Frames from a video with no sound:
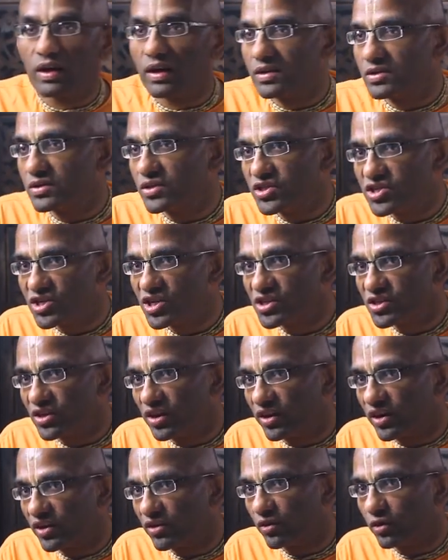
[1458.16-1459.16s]
there is digital
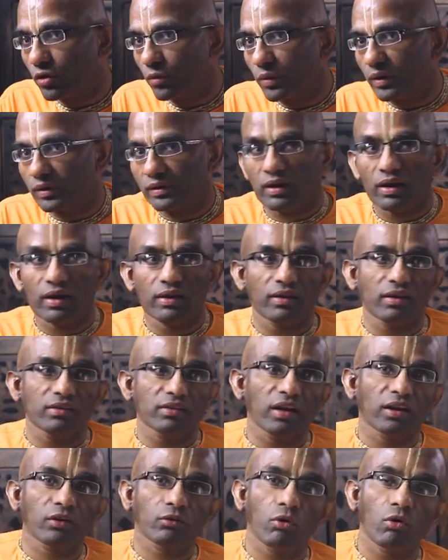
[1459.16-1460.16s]
circuitry over there, there is
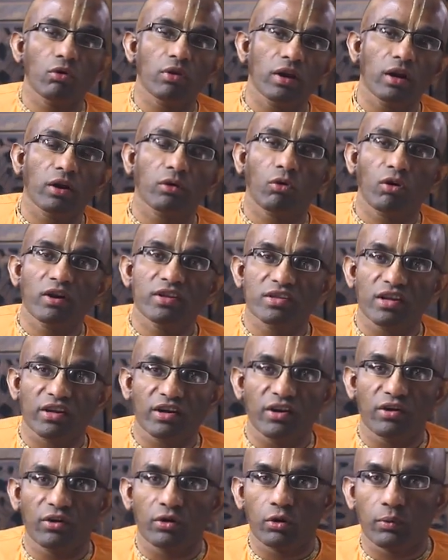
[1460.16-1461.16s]
electro, electronic
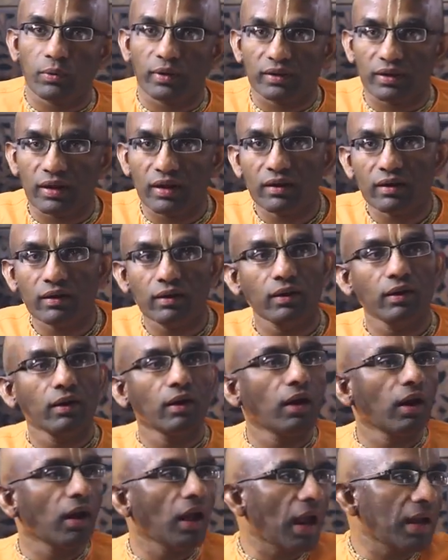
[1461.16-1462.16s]
circuitry over there,
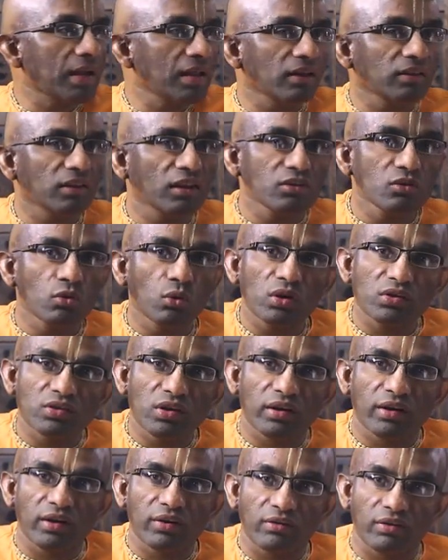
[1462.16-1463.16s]
and here there is neural
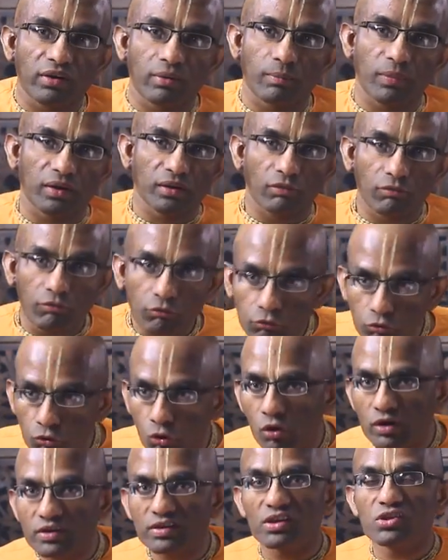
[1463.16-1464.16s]
circuitry. But the
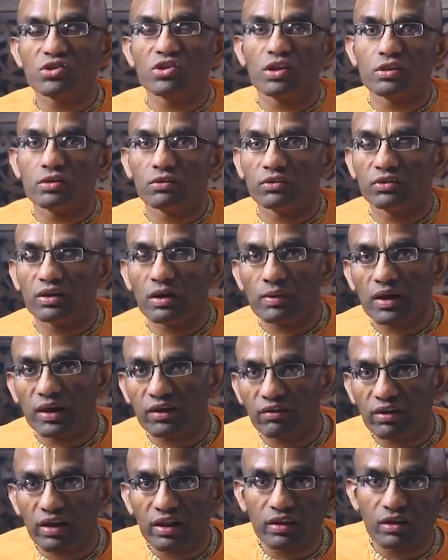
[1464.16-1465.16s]
flow essentially is the same
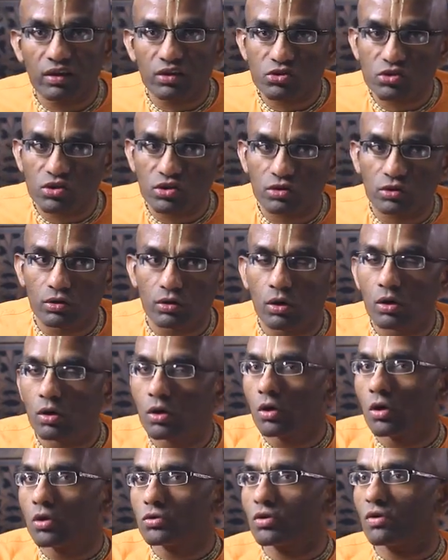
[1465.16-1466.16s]
electrical energy.
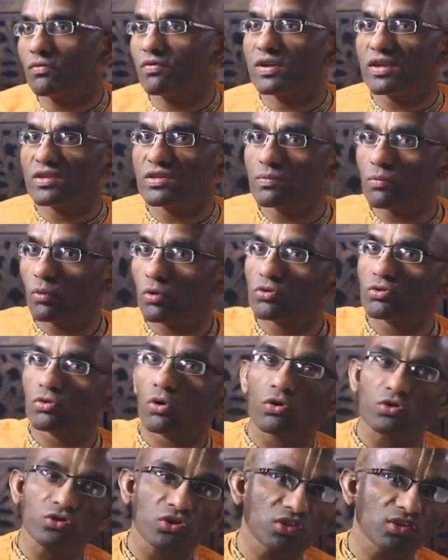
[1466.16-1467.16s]
So if it doesn't produce
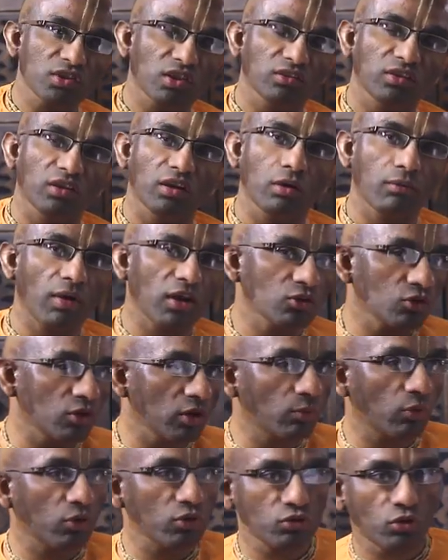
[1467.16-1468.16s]
consciousness here, why should
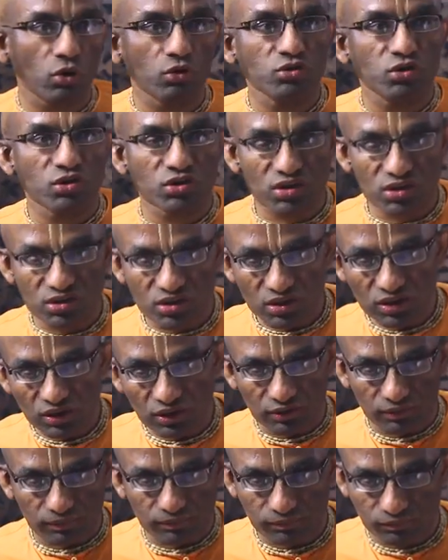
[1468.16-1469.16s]
it produce consciousness
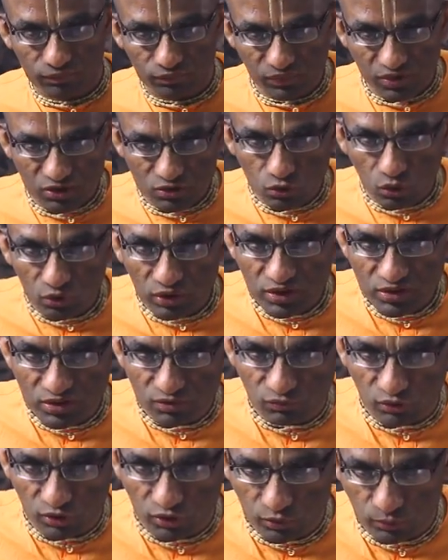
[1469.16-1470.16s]
here? There is no
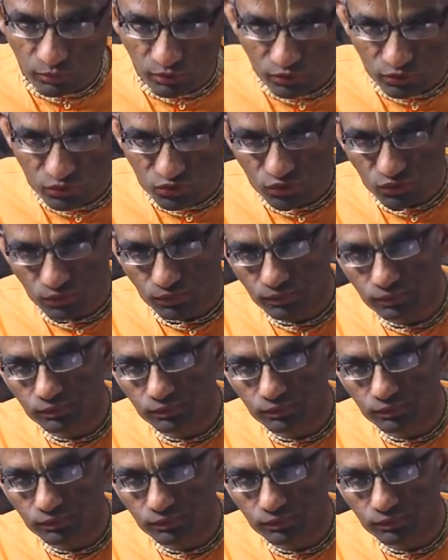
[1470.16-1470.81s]
reason for it to produce.